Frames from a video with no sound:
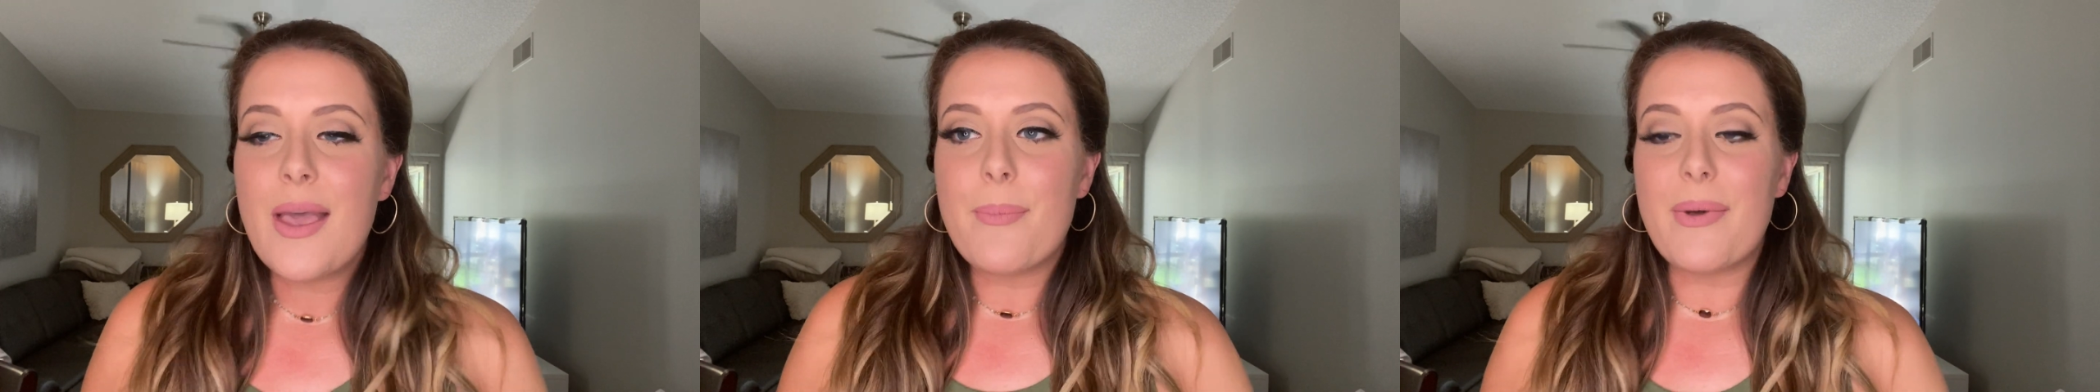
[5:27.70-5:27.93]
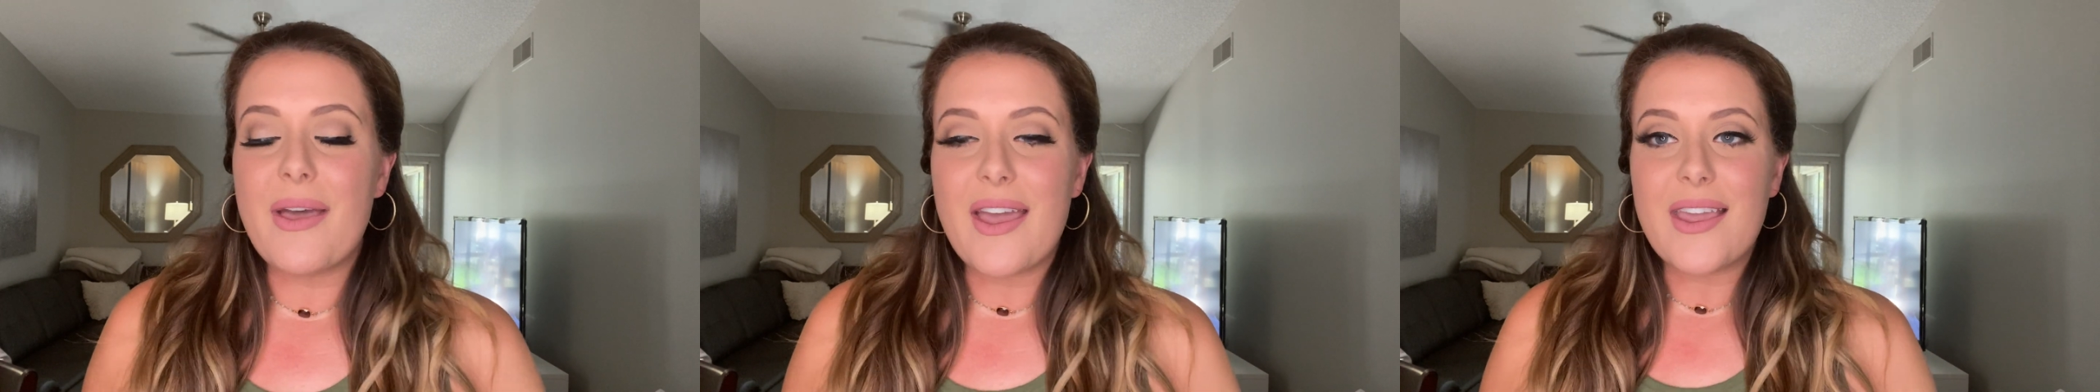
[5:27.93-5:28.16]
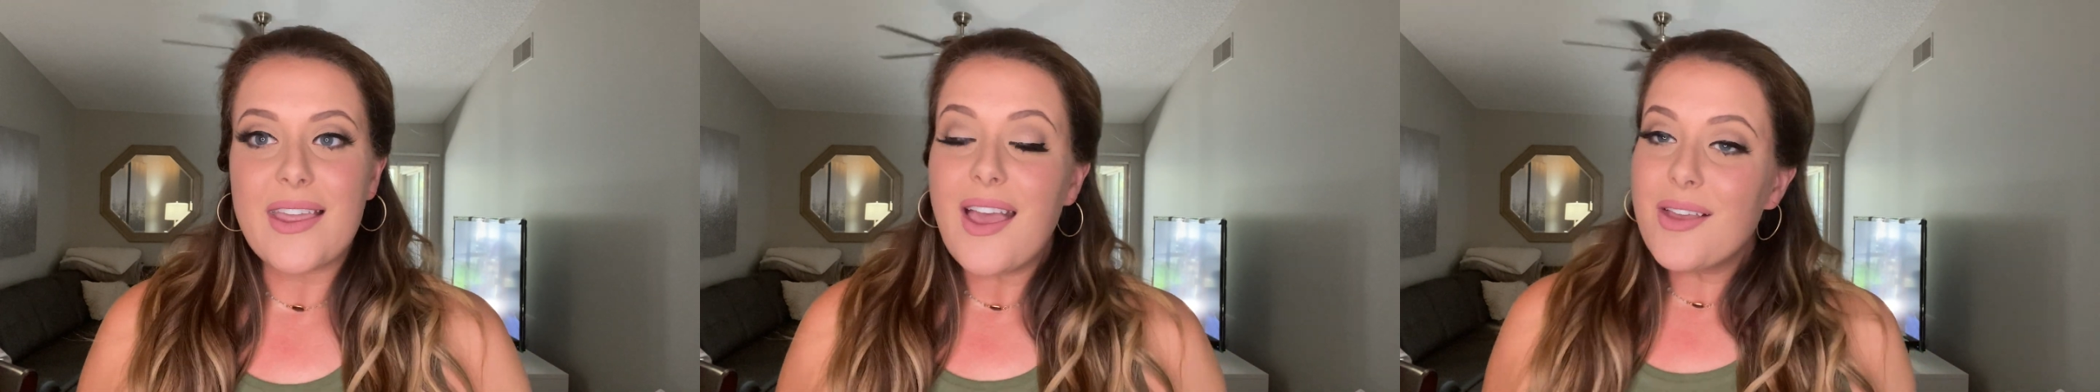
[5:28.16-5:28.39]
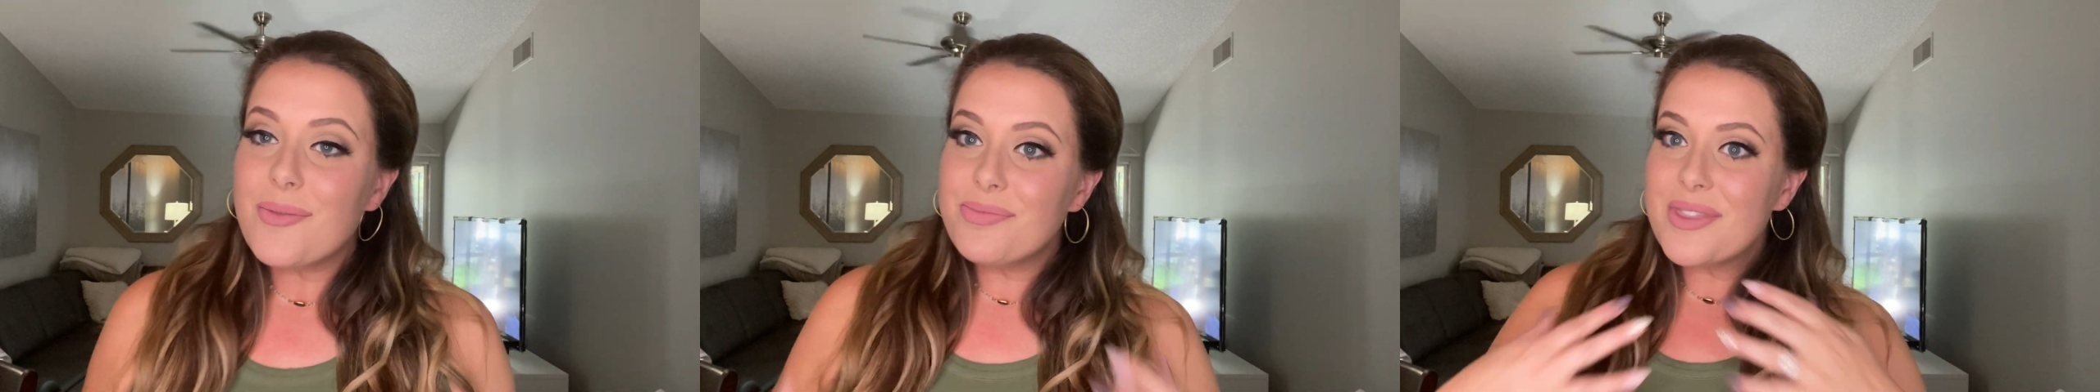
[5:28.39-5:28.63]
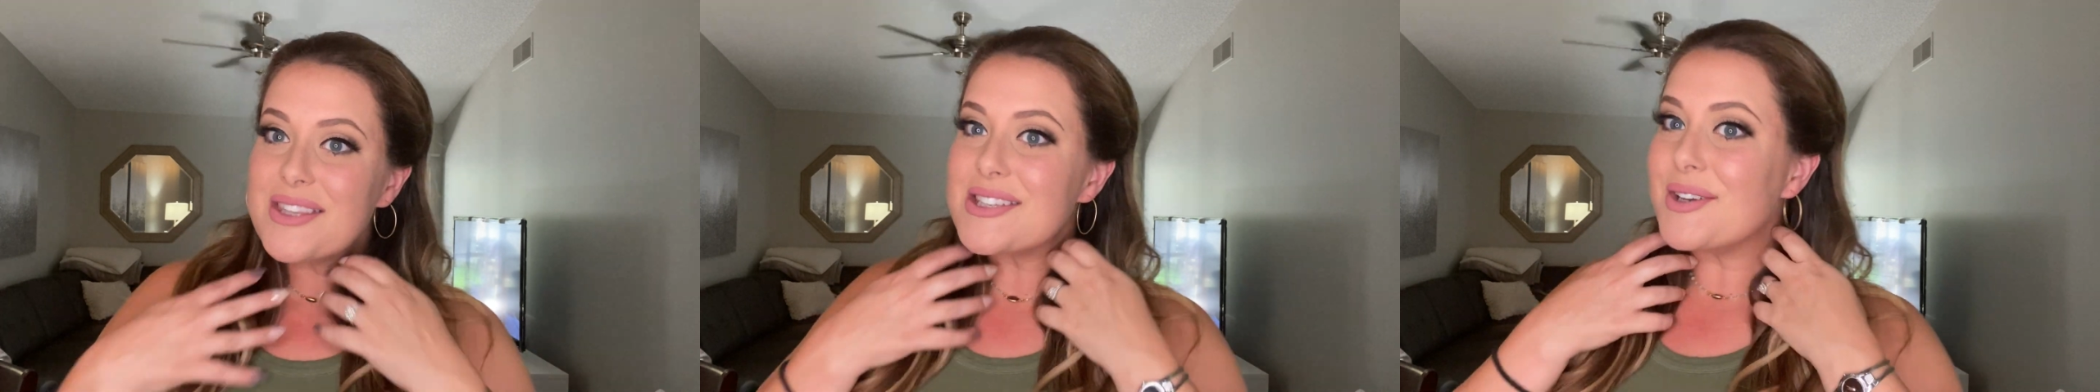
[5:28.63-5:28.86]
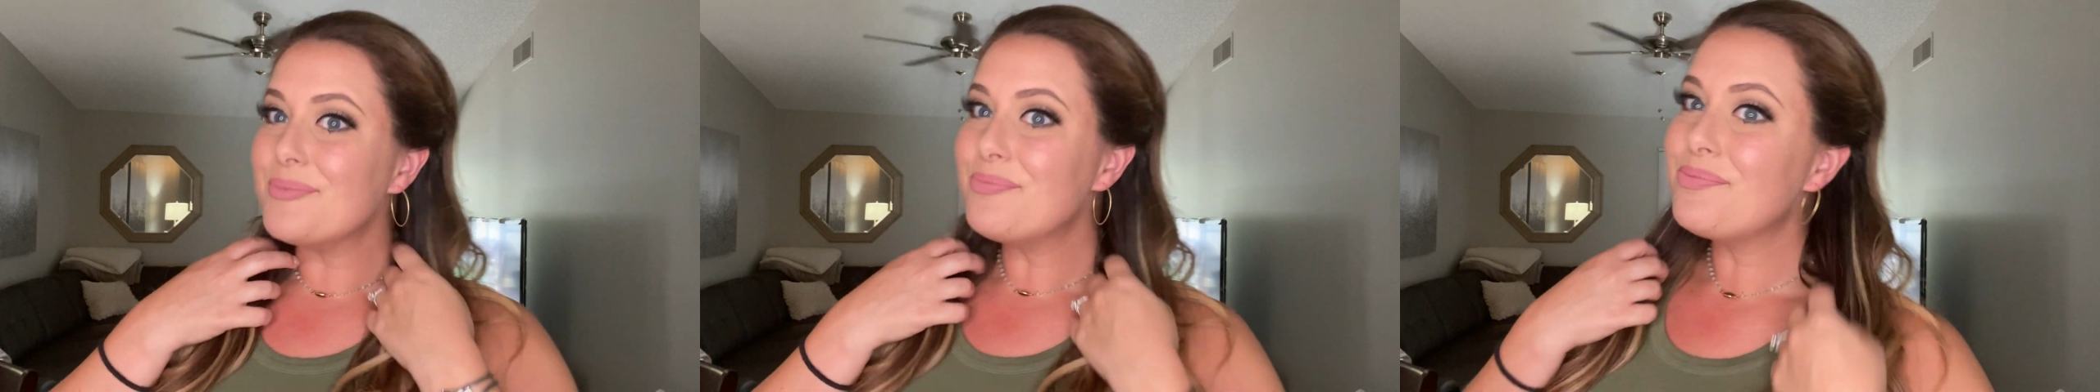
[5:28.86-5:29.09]
But yeah,
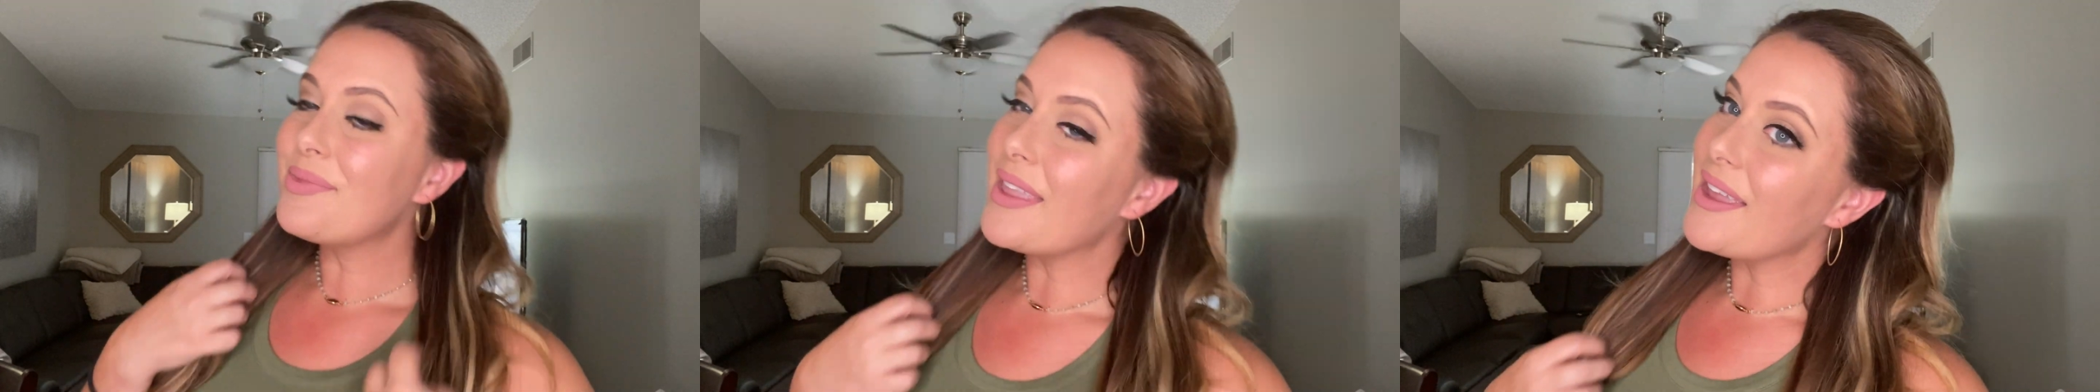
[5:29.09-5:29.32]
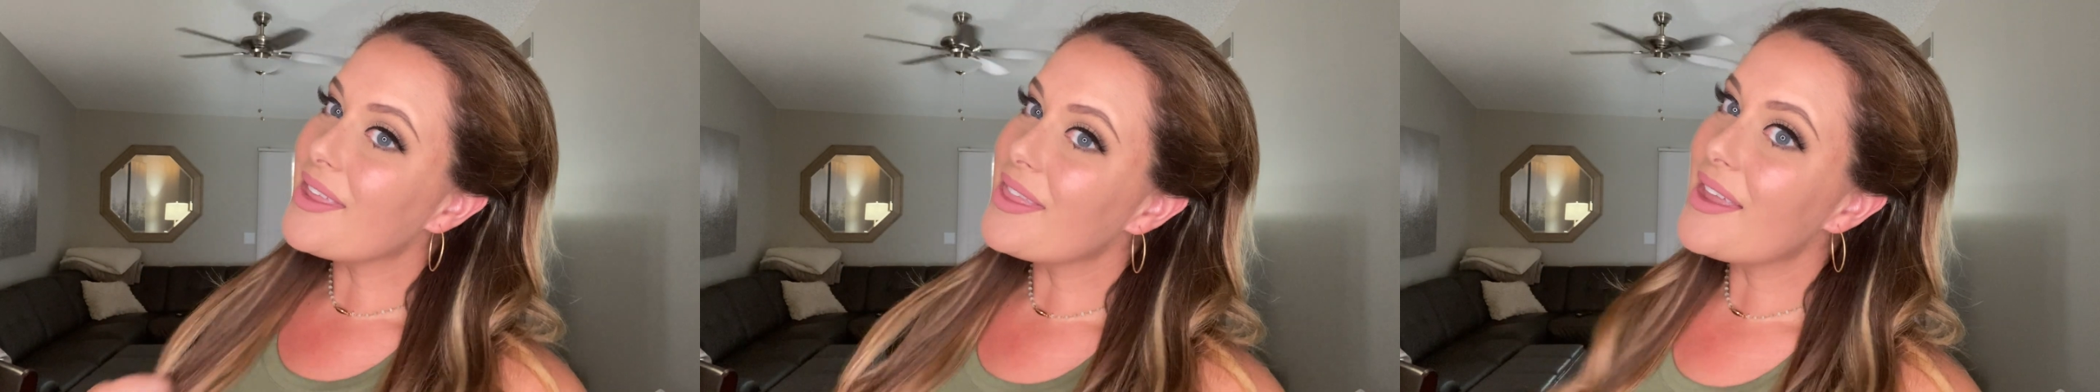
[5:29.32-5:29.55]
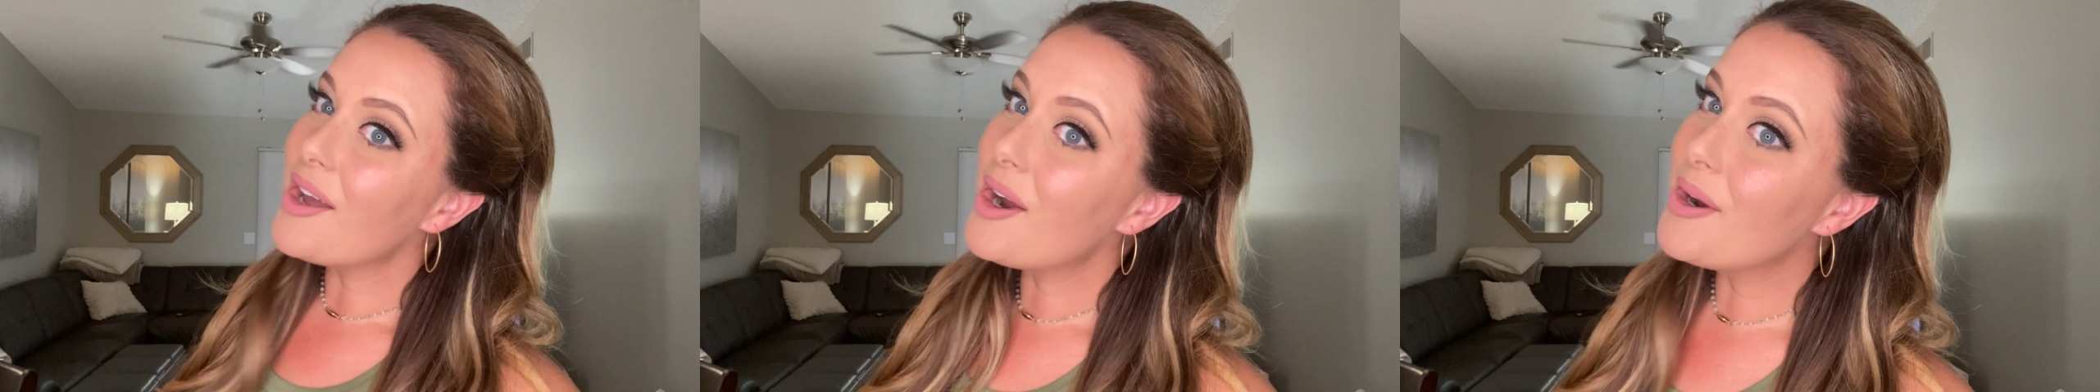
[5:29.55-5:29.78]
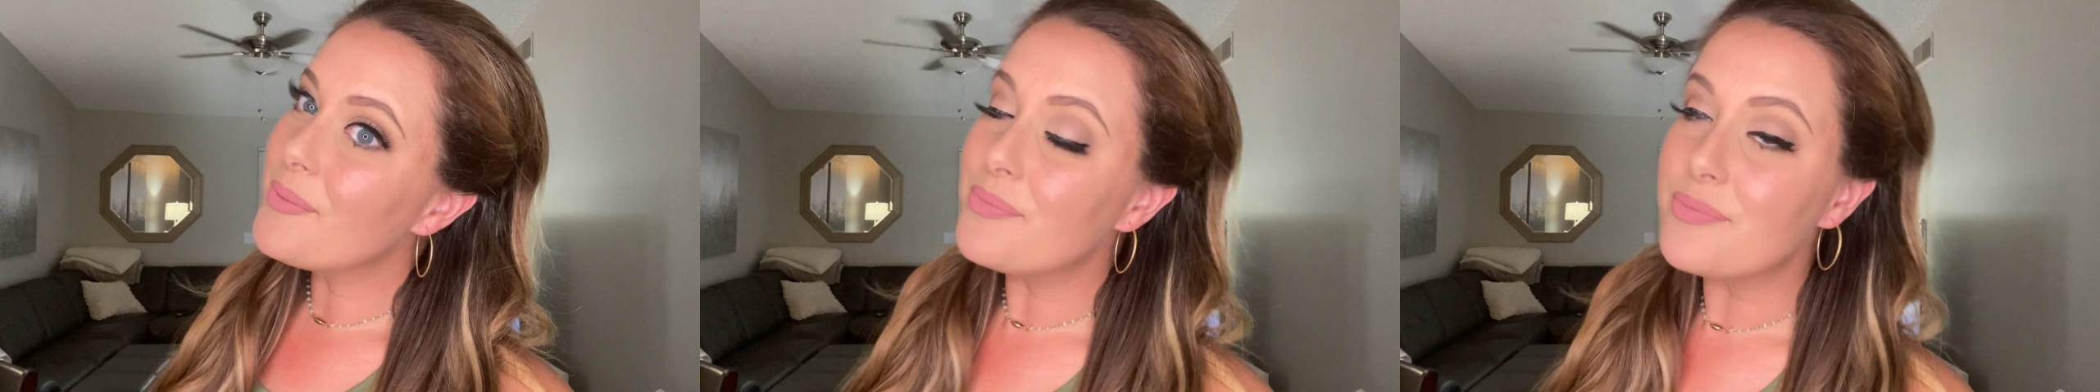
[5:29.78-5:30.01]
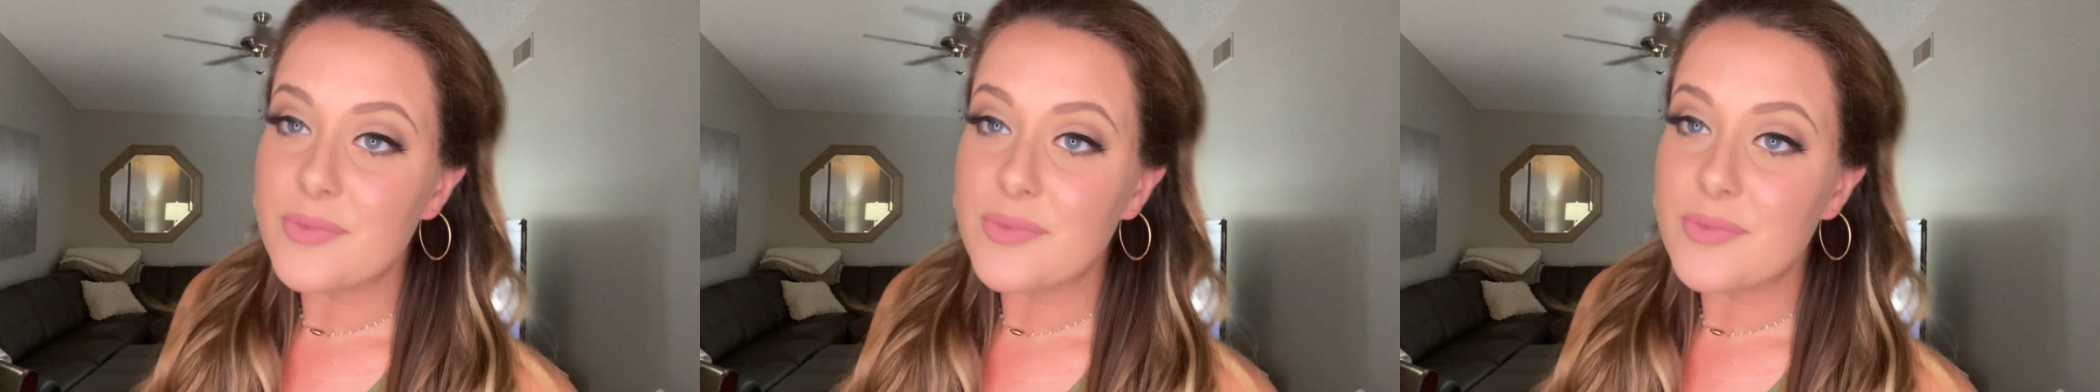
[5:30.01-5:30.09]
so here they are.